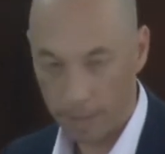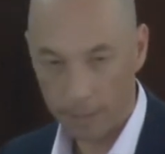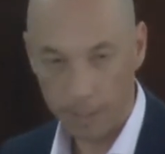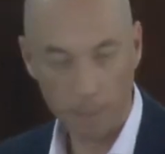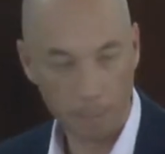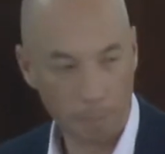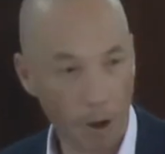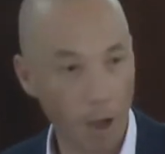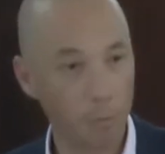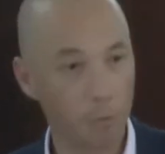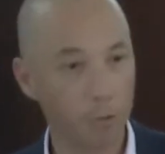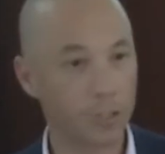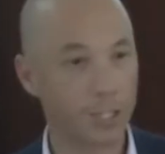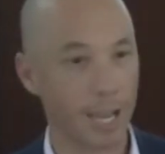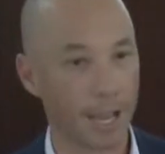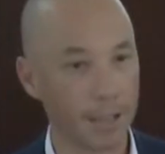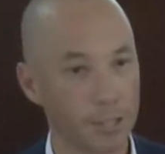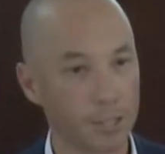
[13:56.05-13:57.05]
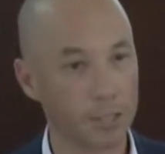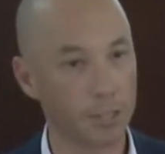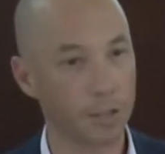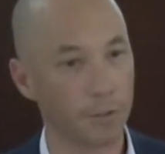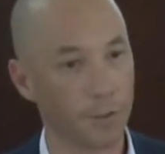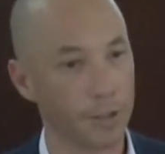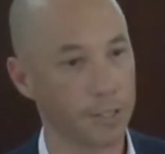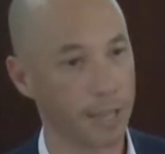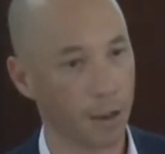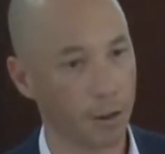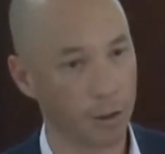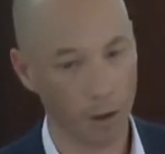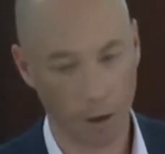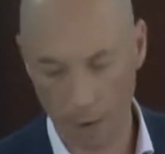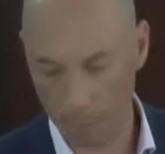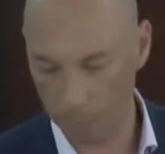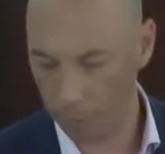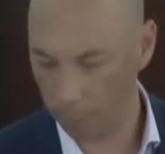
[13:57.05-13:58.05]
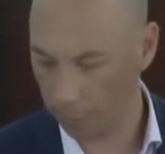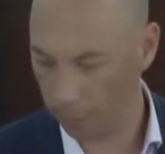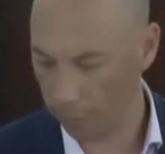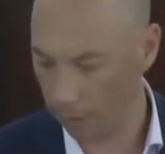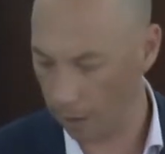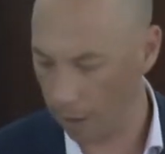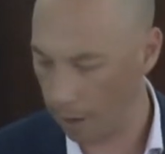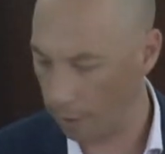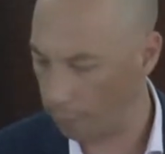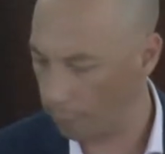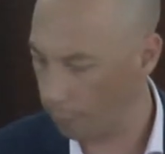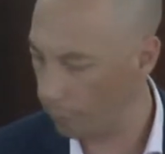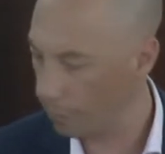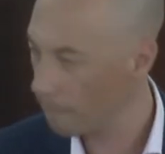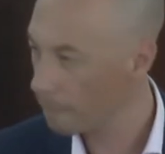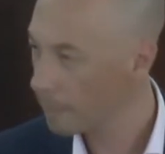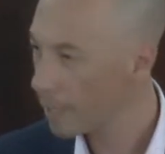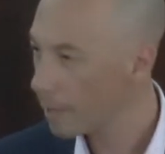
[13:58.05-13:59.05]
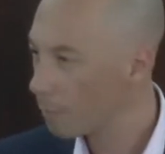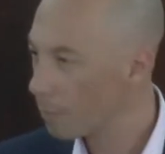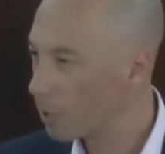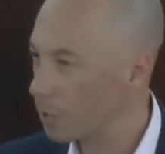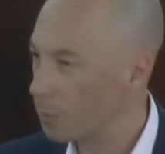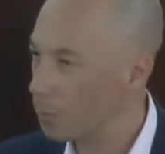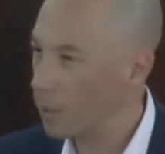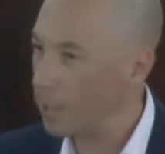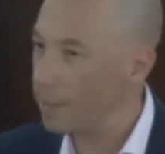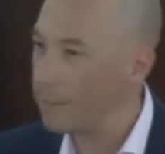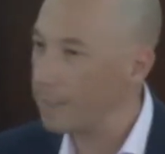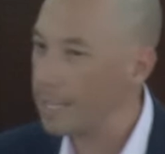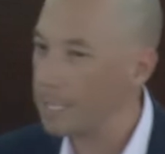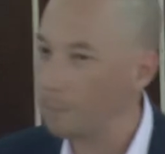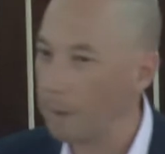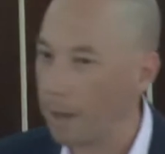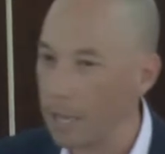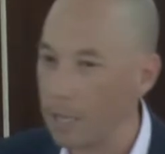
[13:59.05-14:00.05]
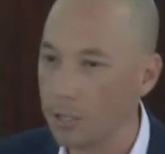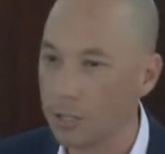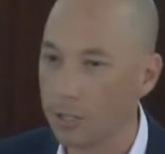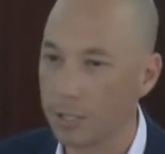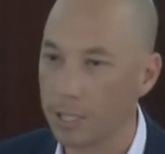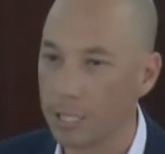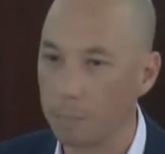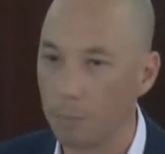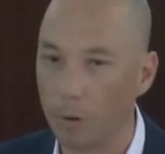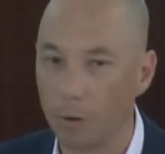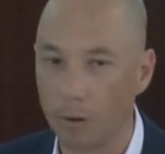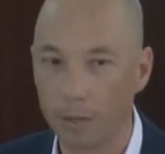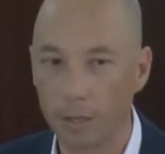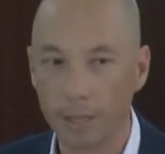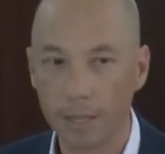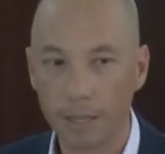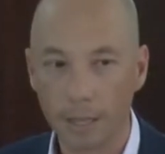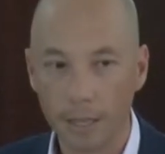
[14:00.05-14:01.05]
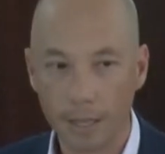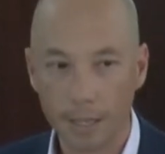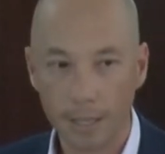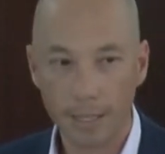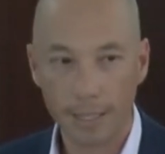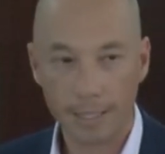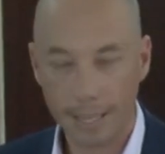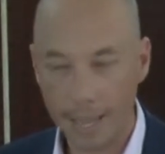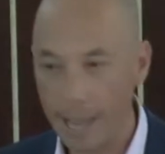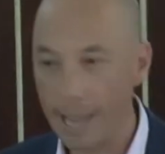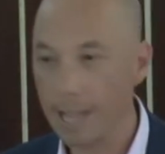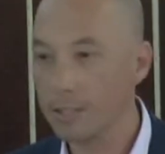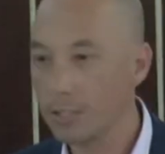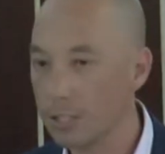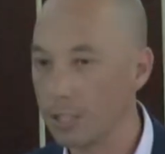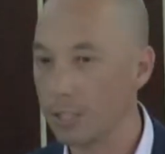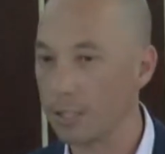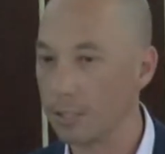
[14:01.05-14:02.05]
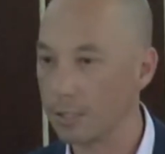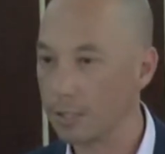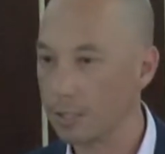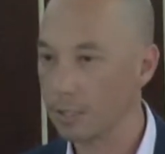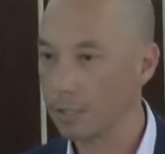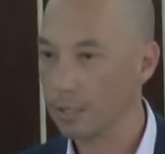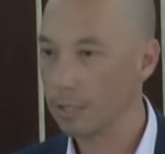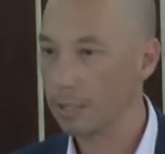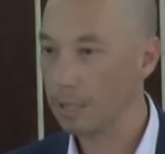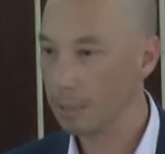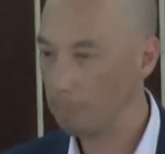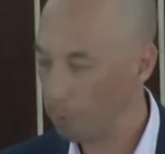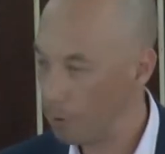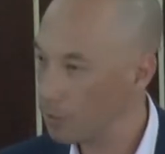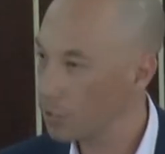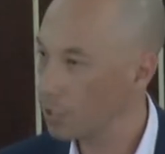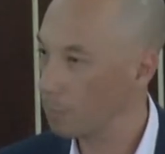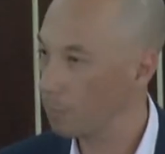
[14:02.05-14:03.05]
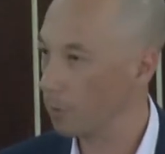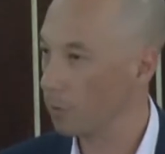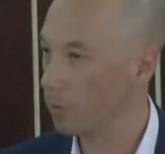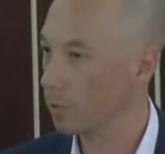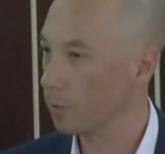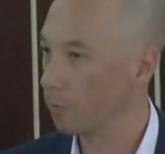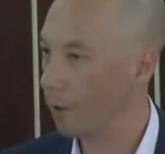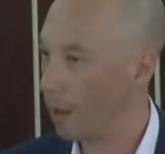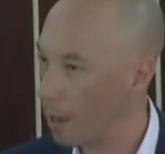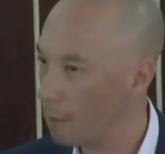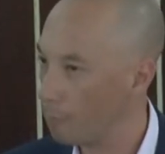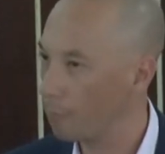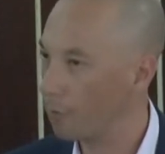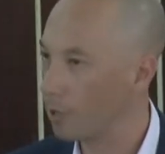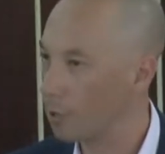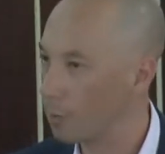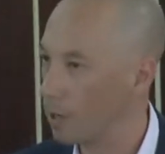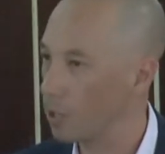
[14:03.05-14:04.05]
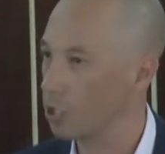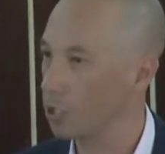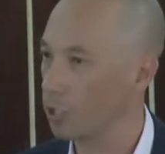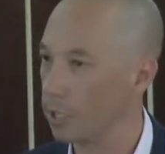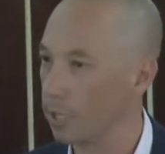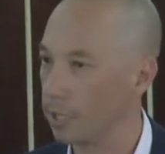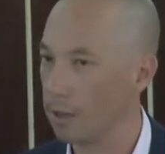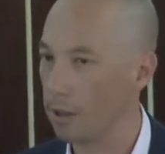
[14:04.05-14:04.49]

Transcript: The Bible does serve as our guidebook for life because within these pages of this book is the answers the principles for every question in